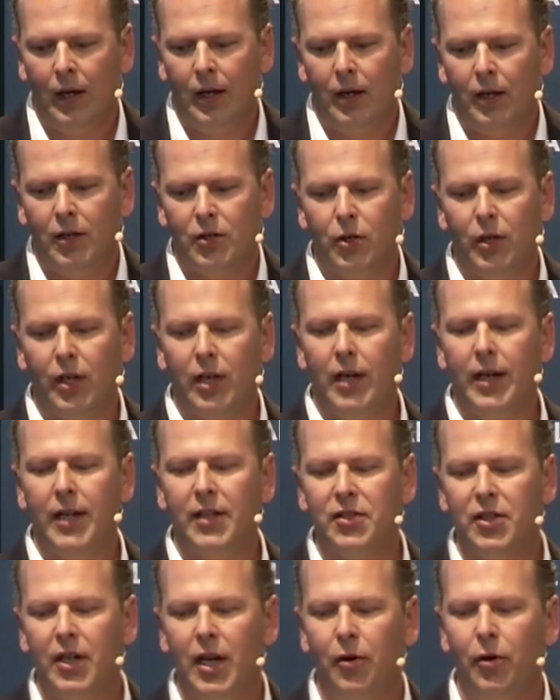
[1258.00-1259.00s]
So in the cut-in
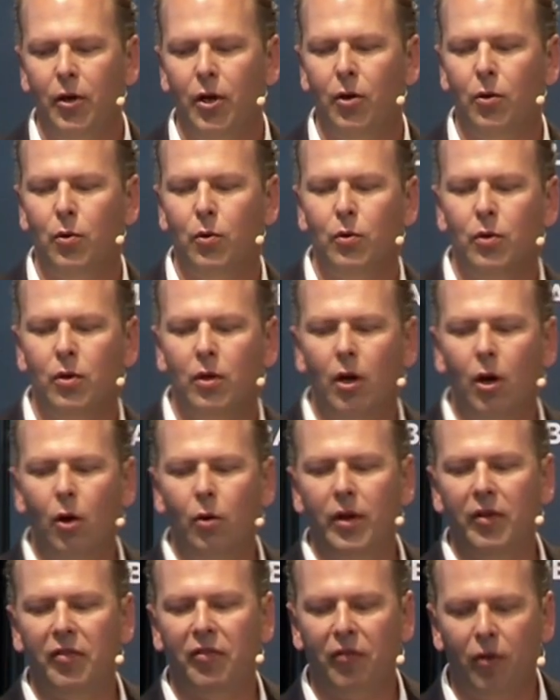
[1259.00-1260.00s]
scenario,
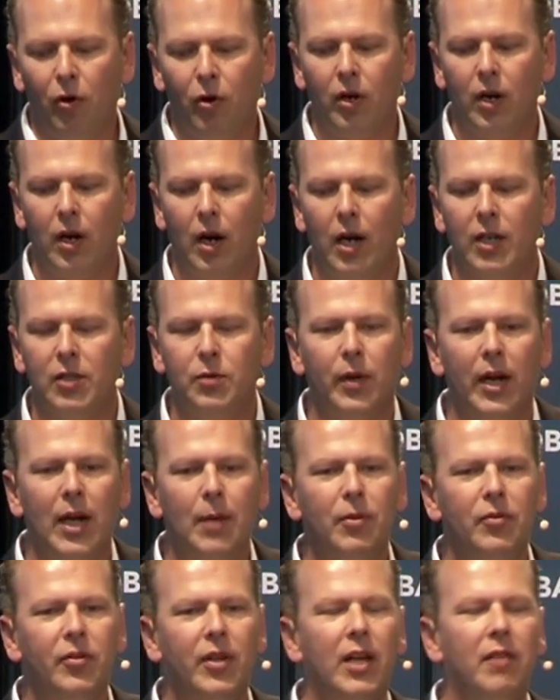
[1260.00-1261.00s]
only 4 cars were
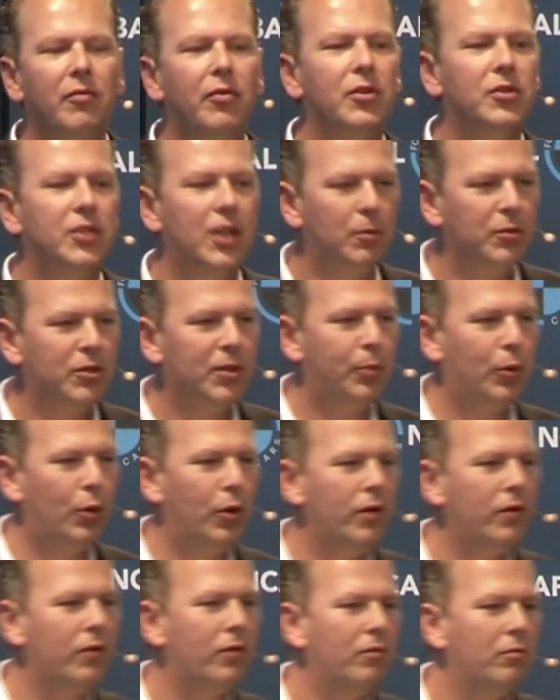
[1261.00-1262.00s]
able to give you some
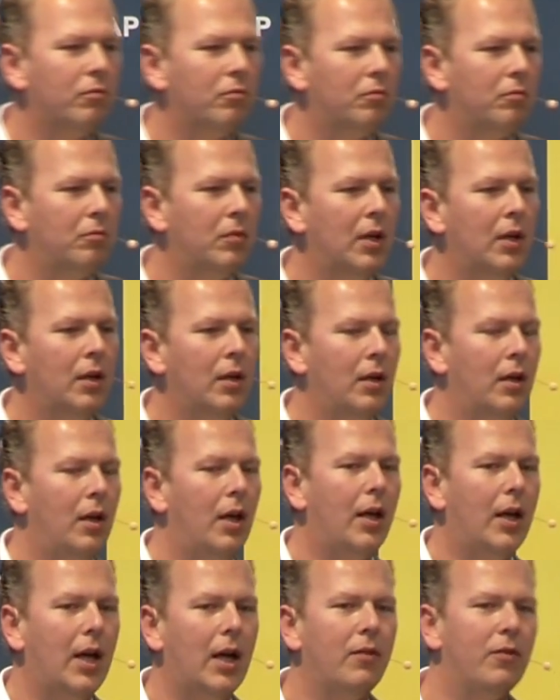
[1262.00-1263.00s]
support.
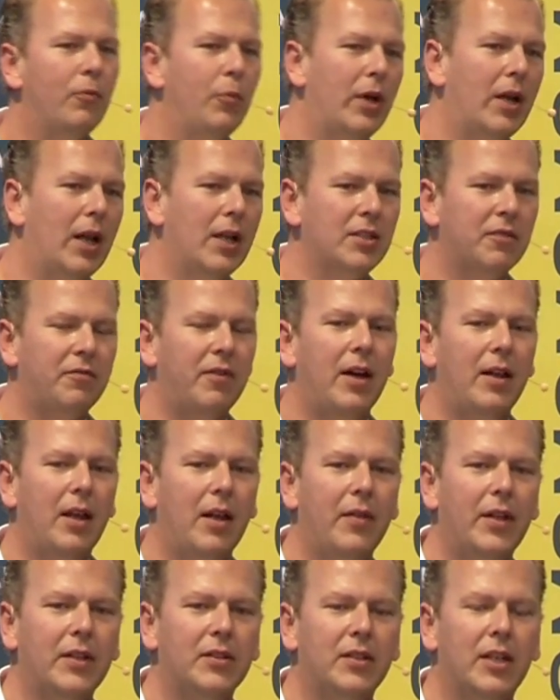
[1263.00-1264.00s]
Again, we classify then
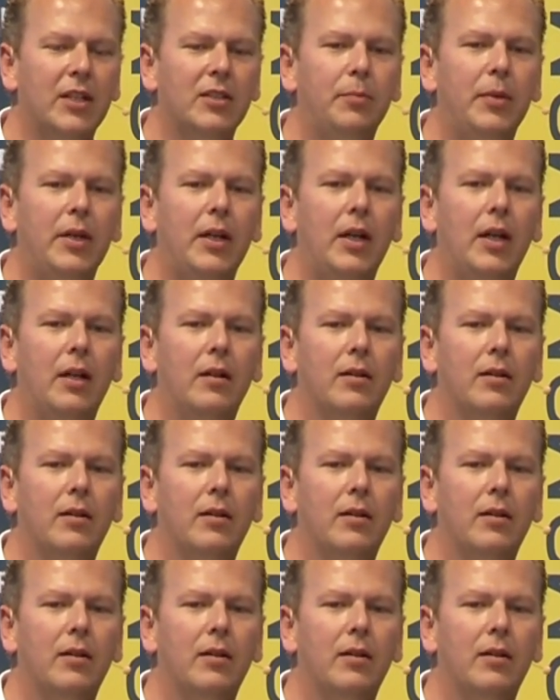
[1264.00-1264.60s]
this as being